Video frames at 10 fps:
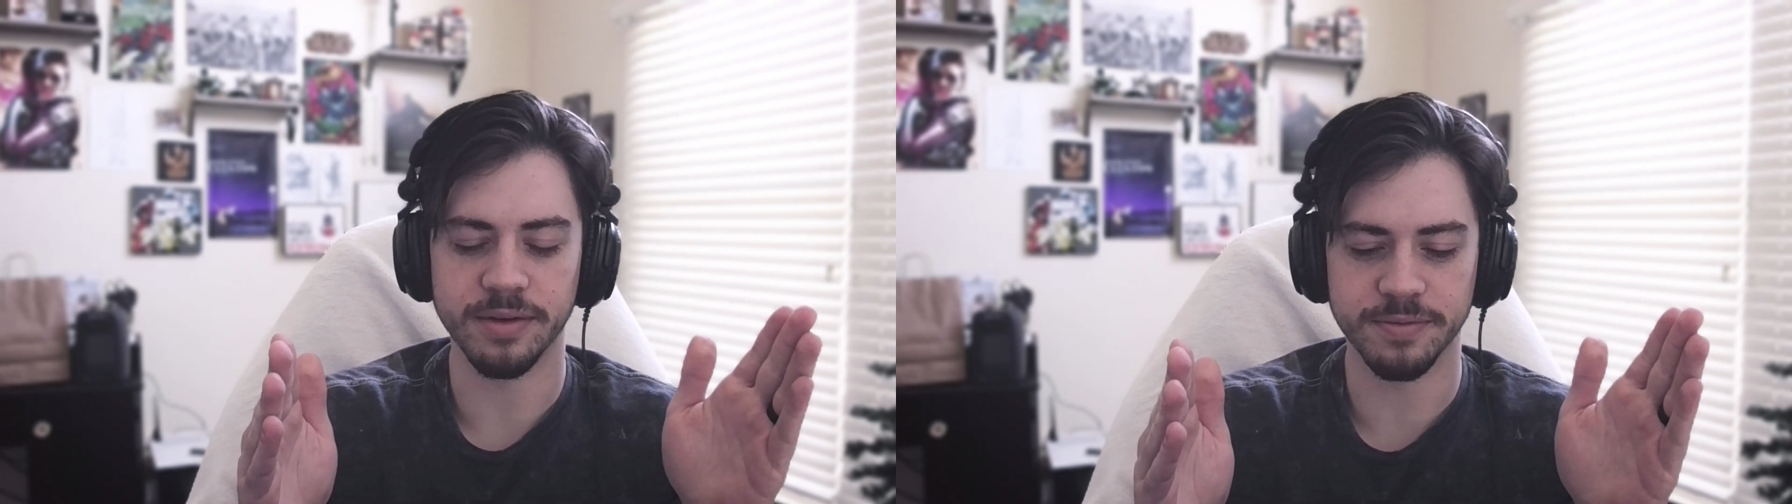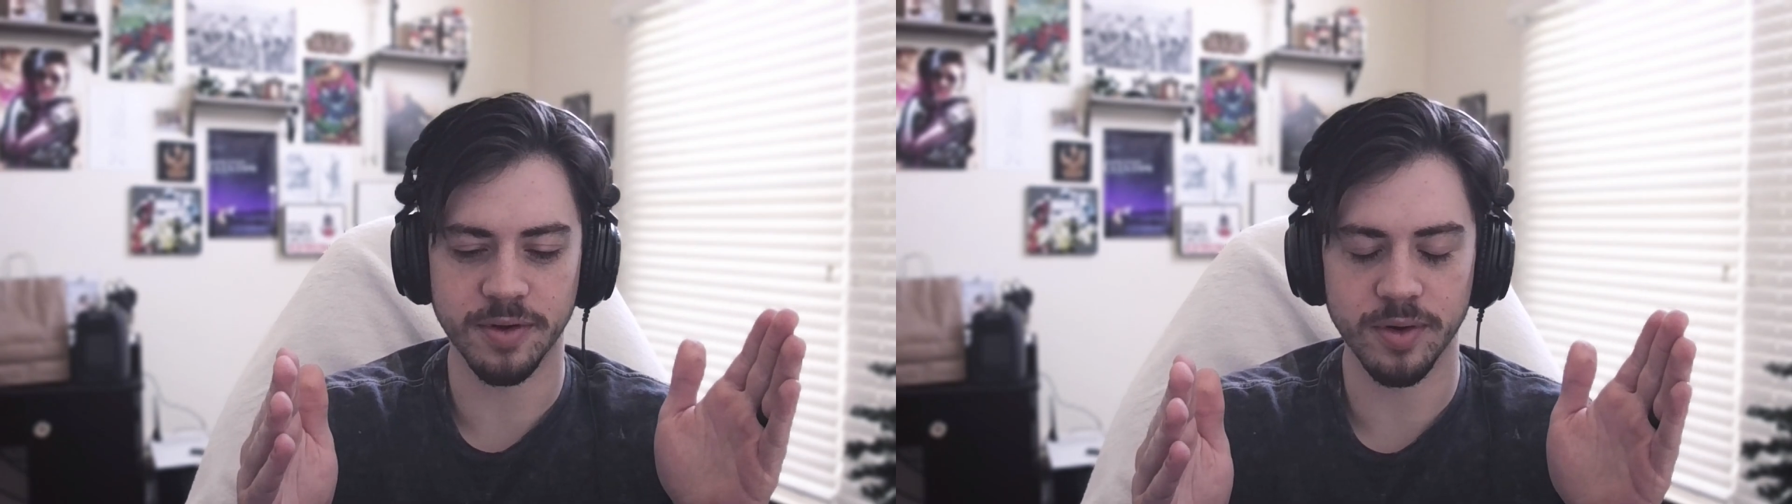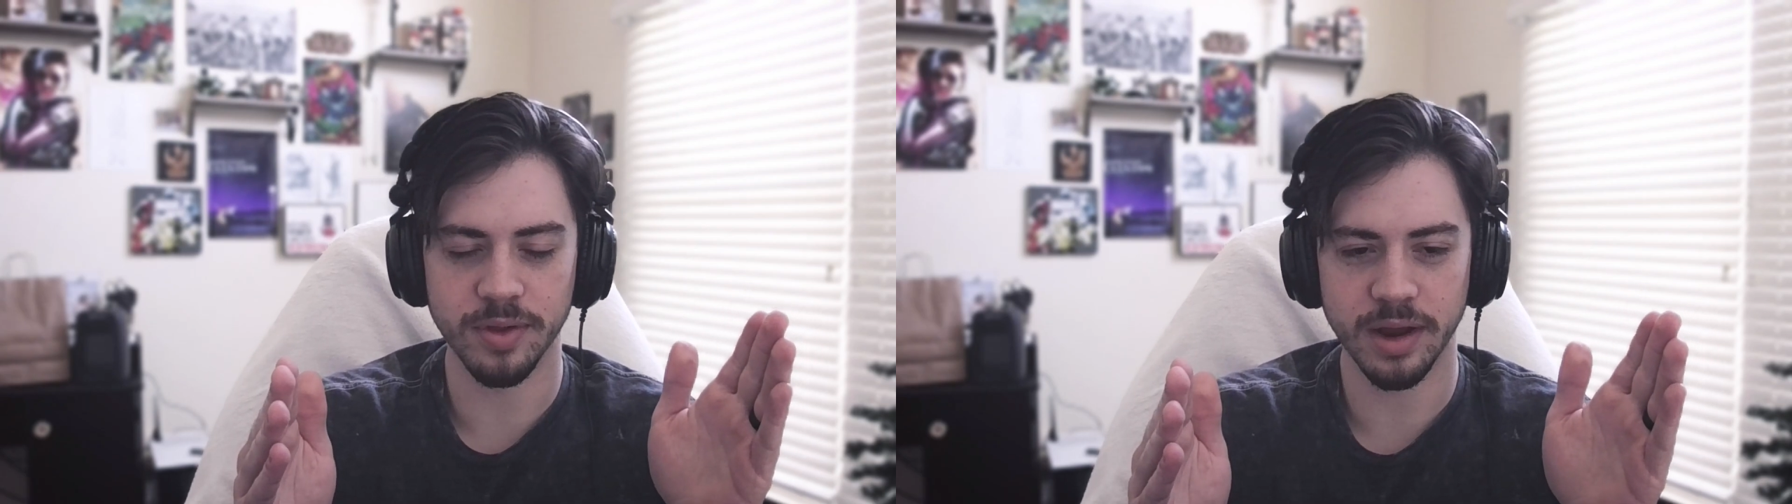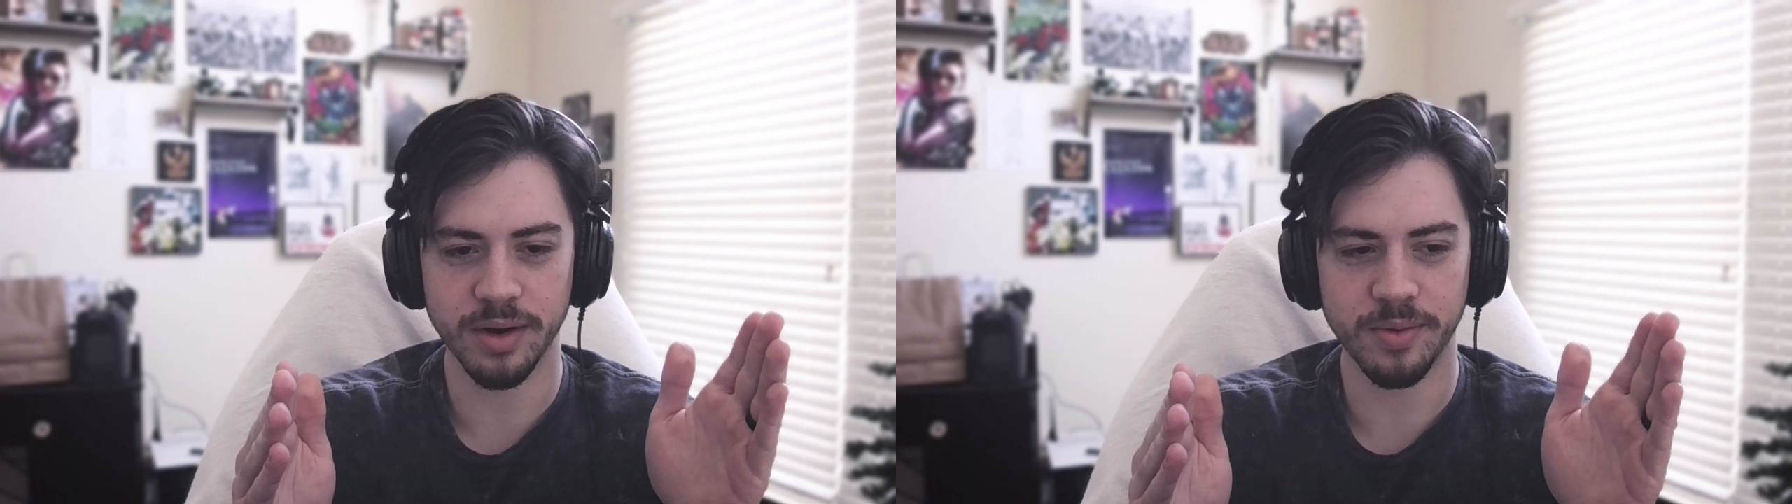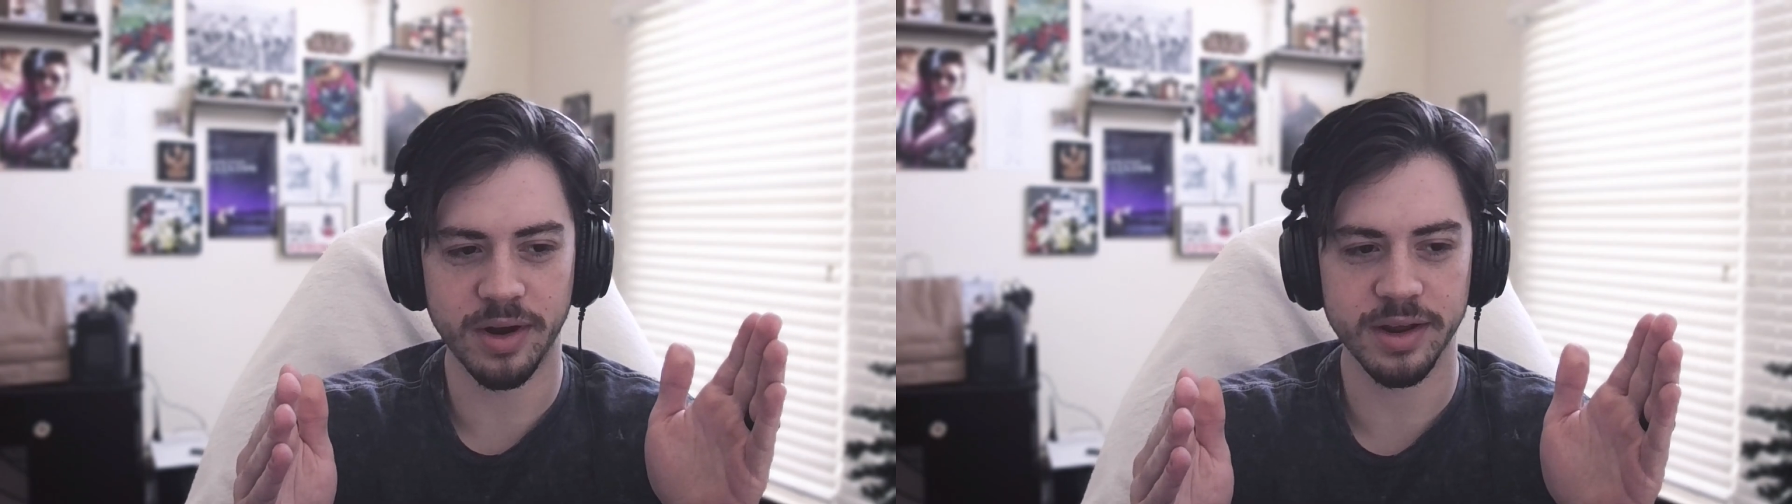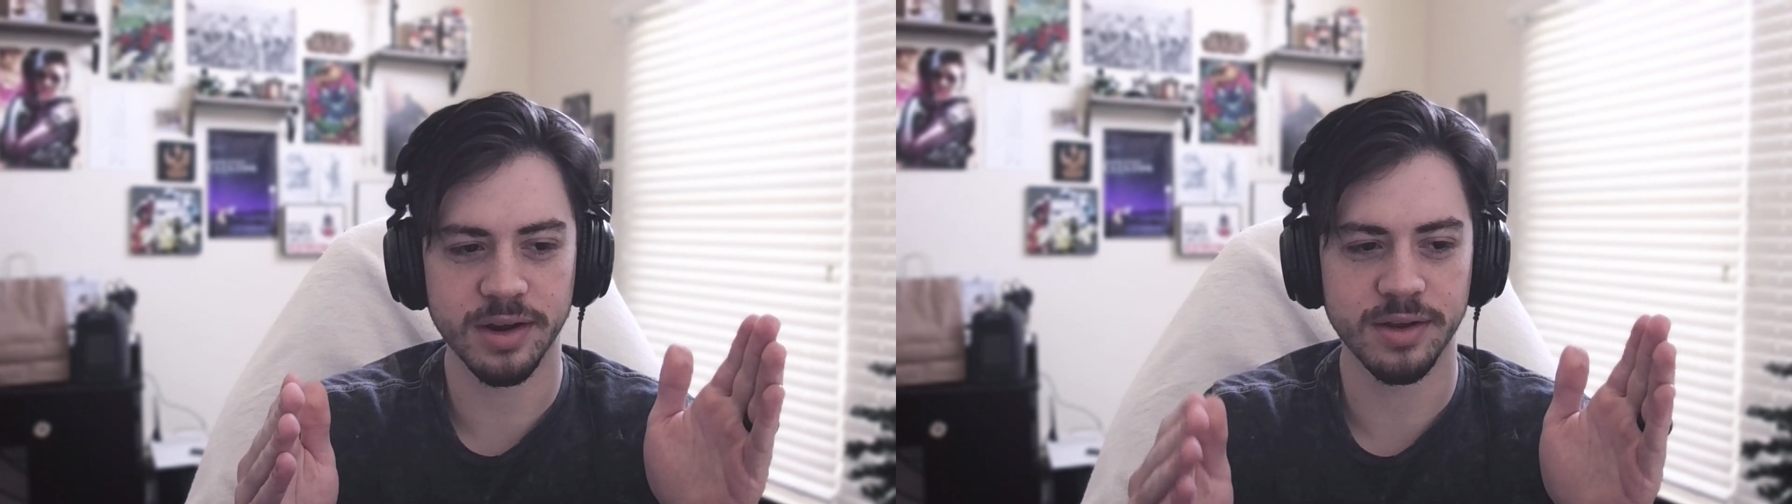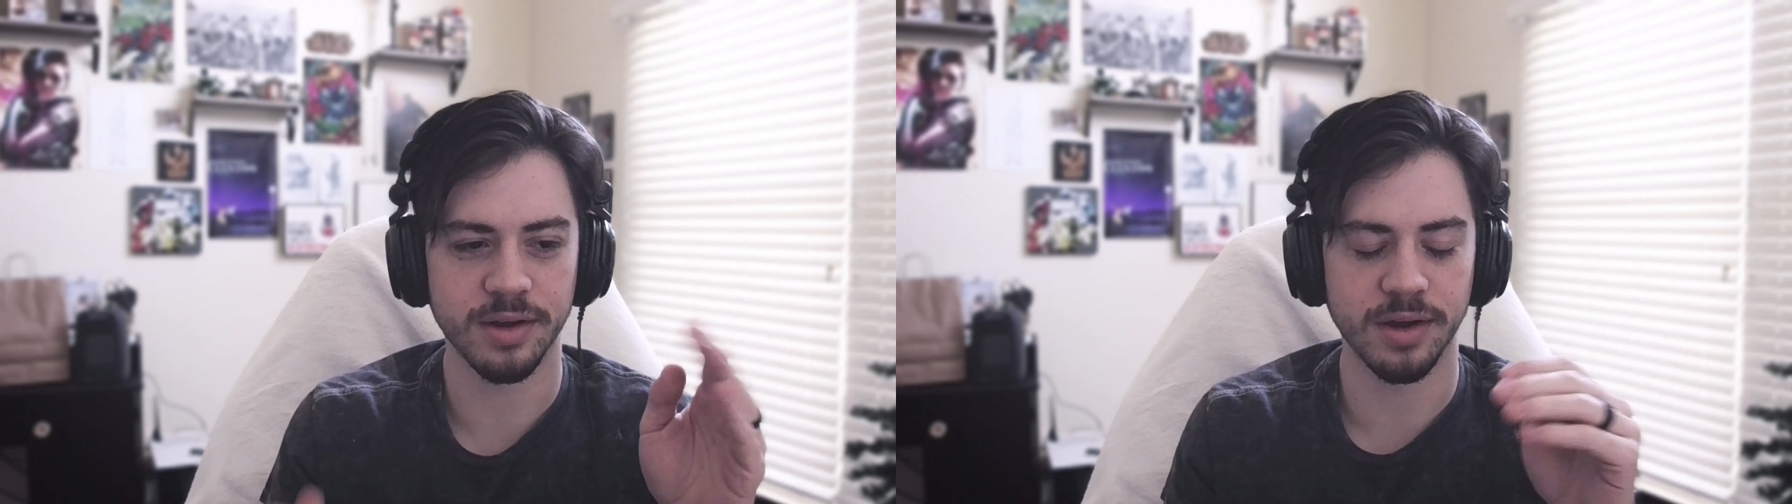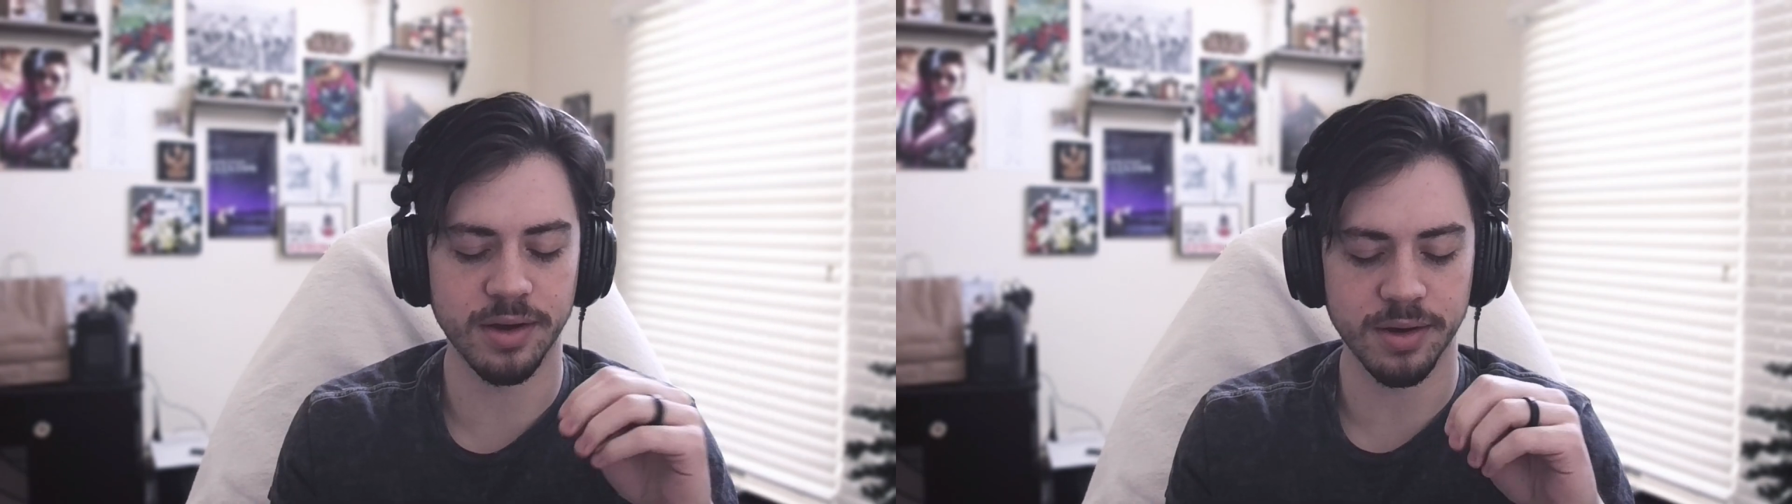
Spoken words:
on photo that I wanted.